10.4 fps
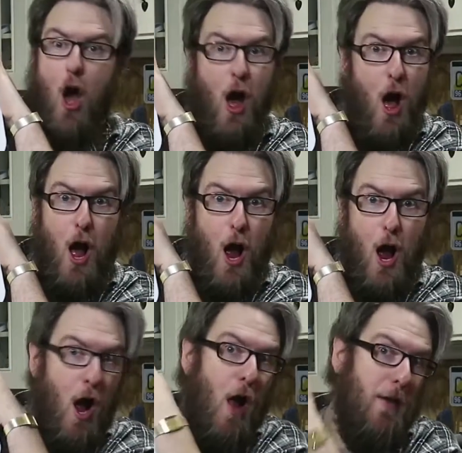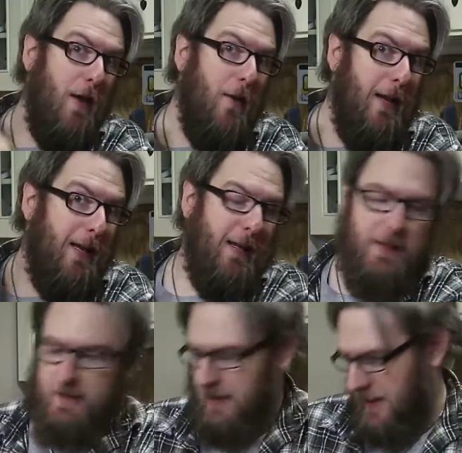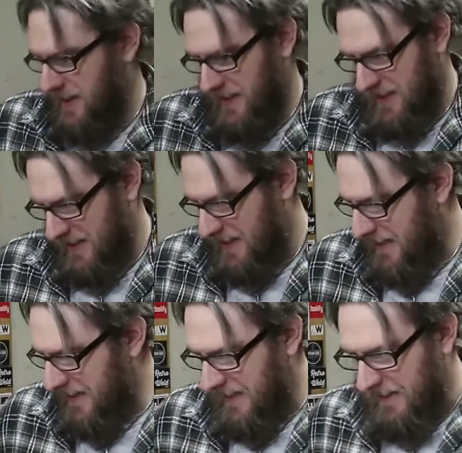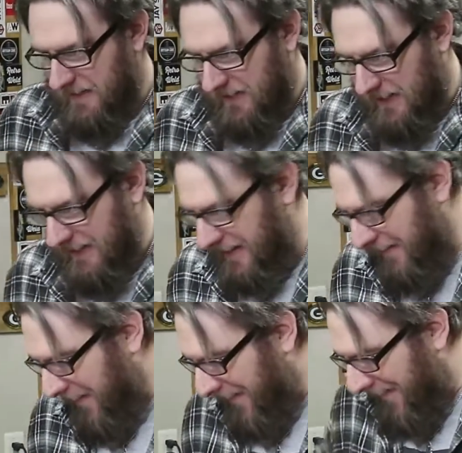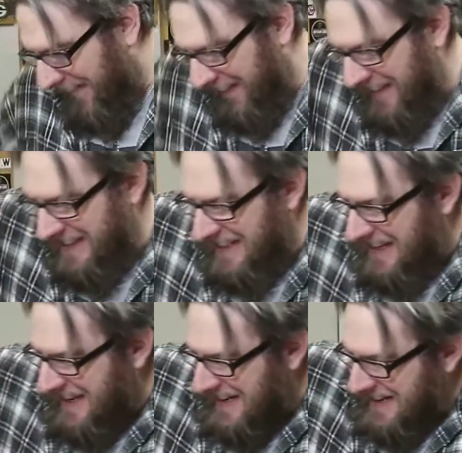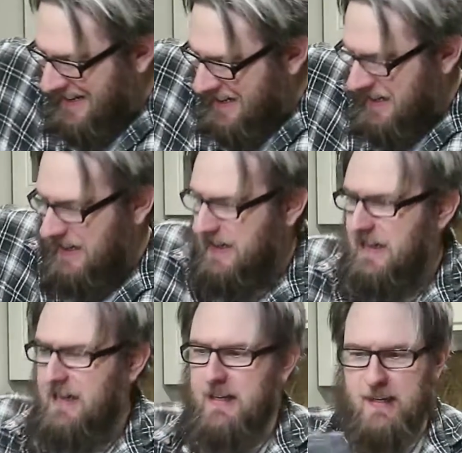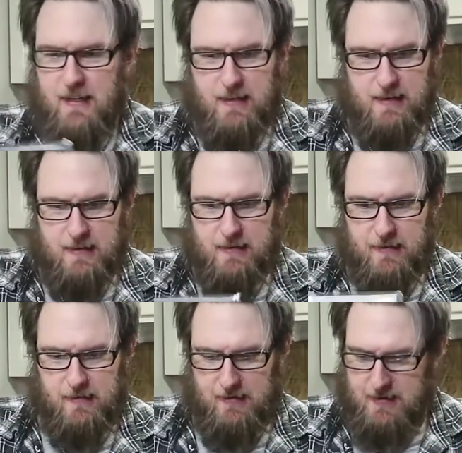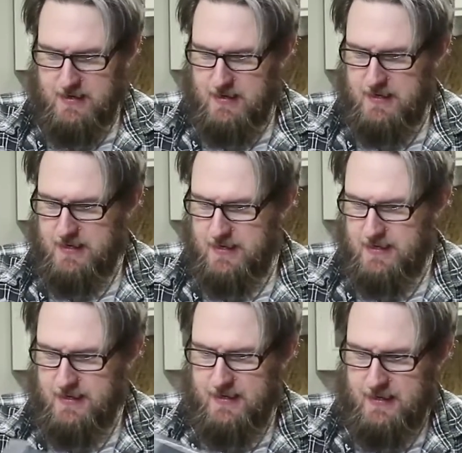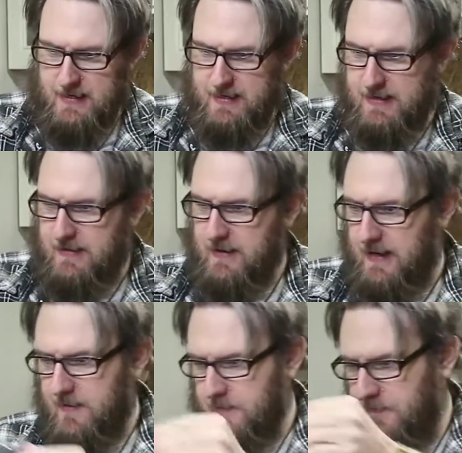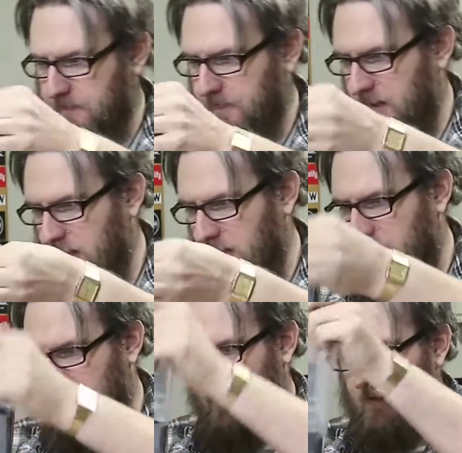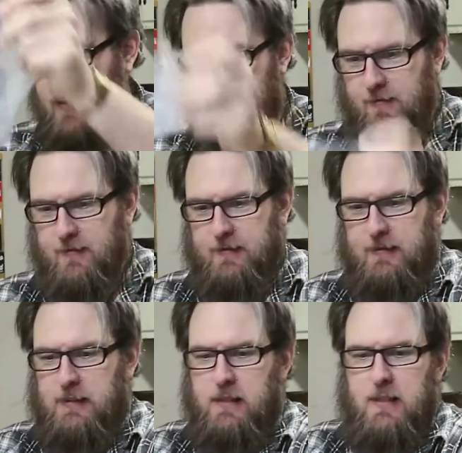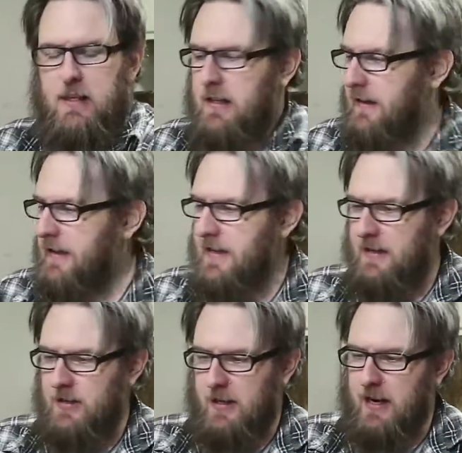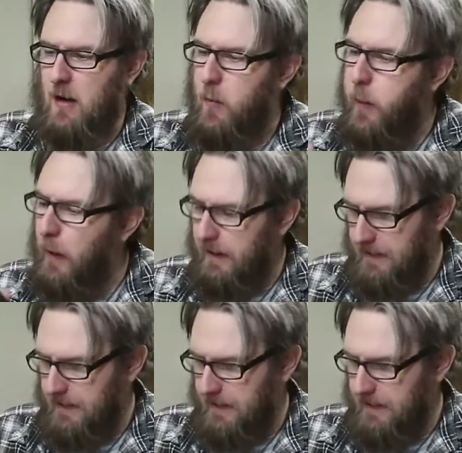Ah, there it is. Very cool. Let me see here. Oh. Okay. Oh, that's actually kind of